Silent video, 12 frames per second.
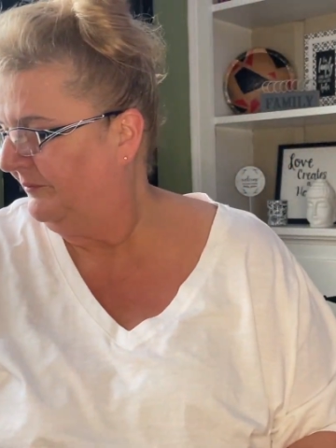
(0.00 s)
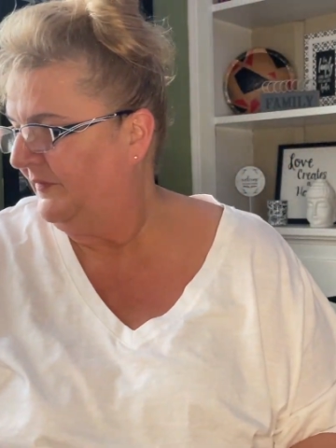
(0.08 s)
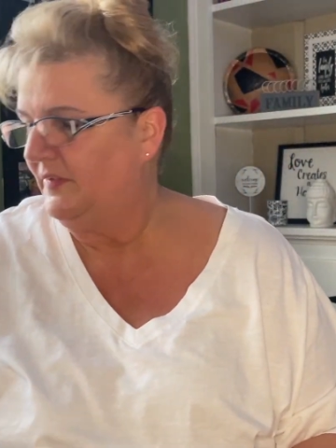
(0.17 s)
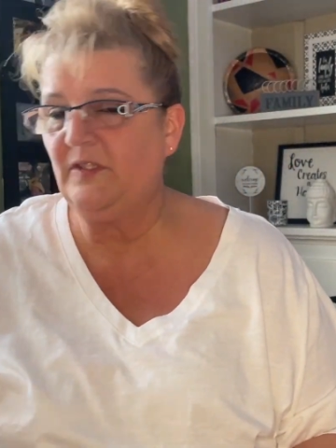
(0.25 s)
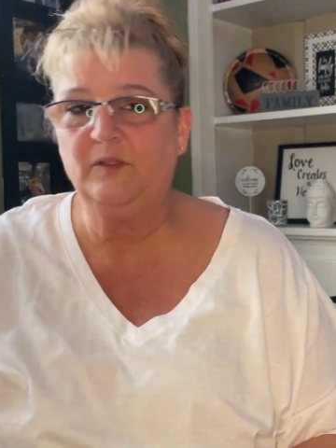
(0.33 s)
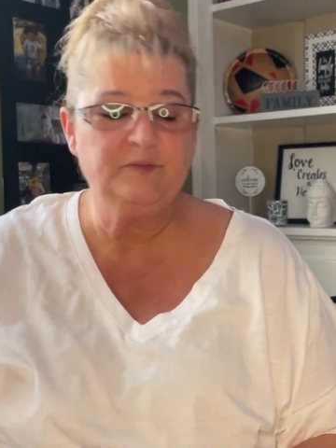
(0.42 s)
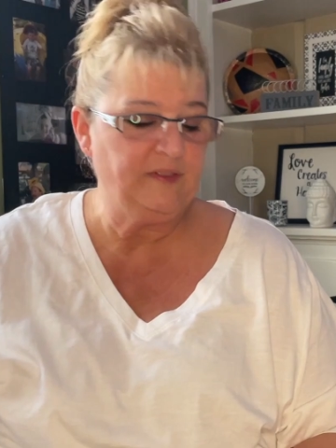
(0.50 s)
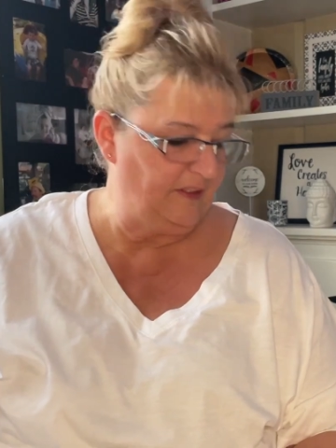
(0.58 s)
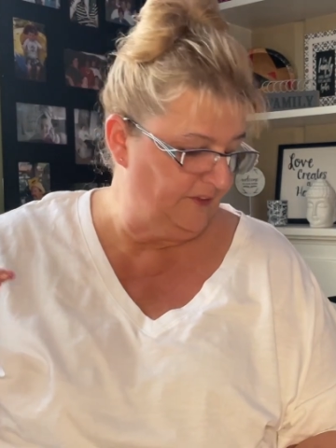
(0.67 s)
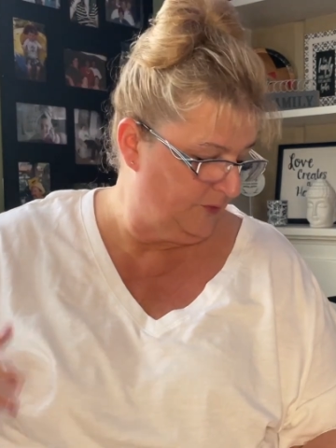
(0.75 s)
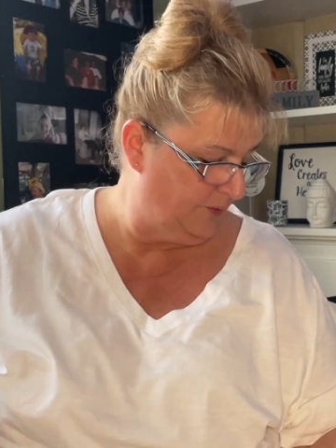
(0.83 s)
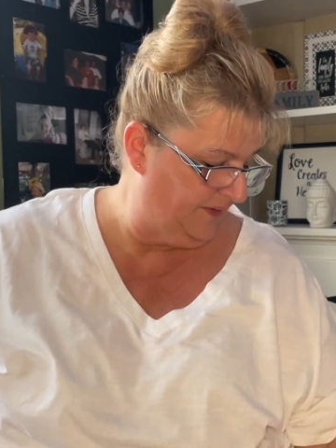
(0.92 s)
So
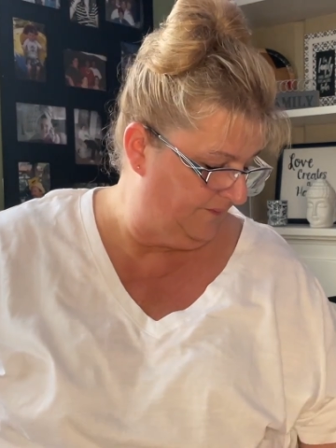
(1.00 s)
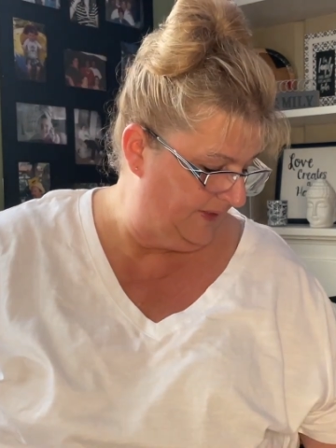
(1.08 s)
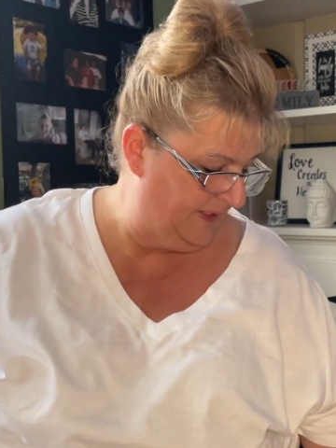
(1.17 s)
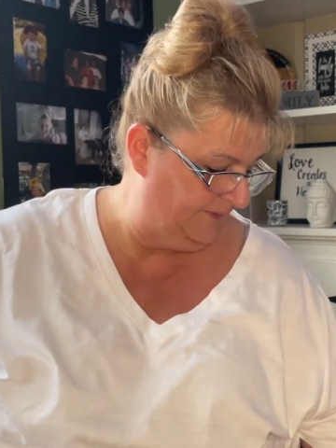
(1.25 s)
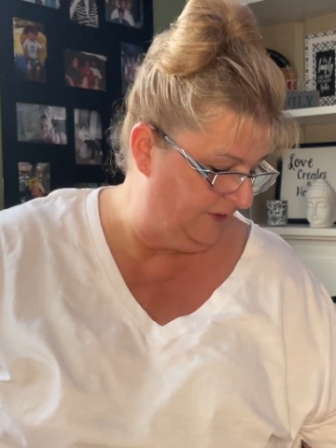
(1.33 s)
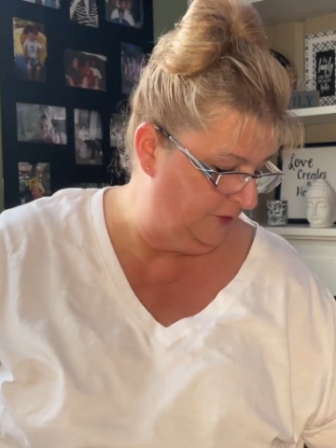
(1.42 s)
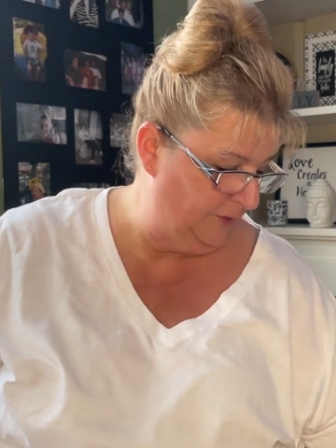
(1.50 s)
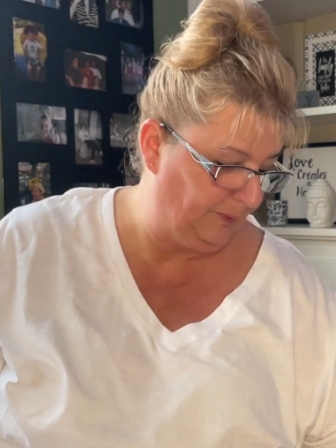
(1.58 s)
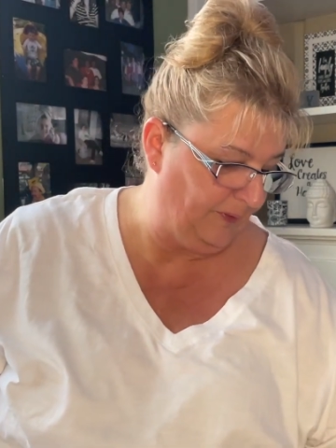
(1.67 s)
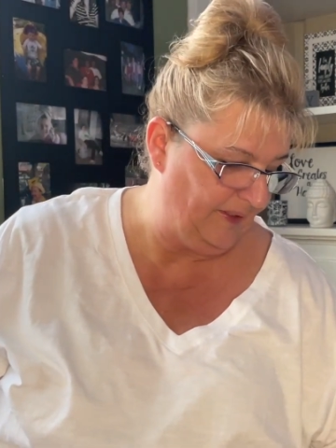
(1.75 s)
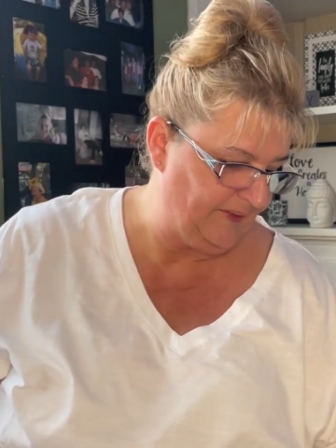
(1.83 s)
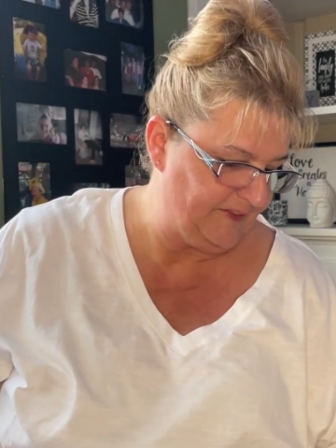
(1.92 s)
$1.25, good
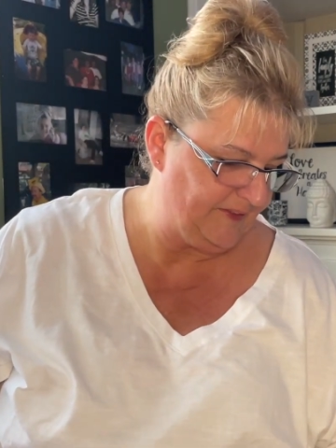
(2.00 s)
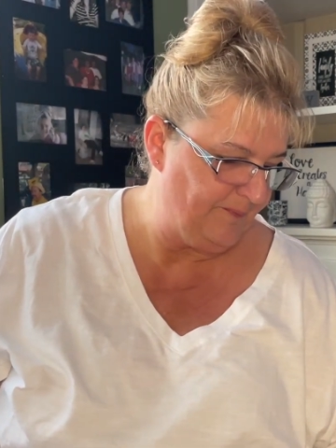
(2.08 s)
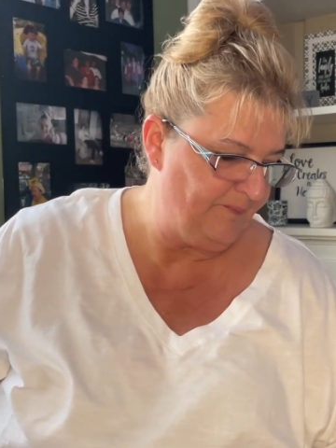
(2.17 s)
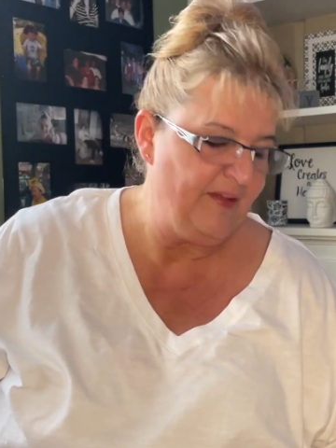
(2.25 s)
price.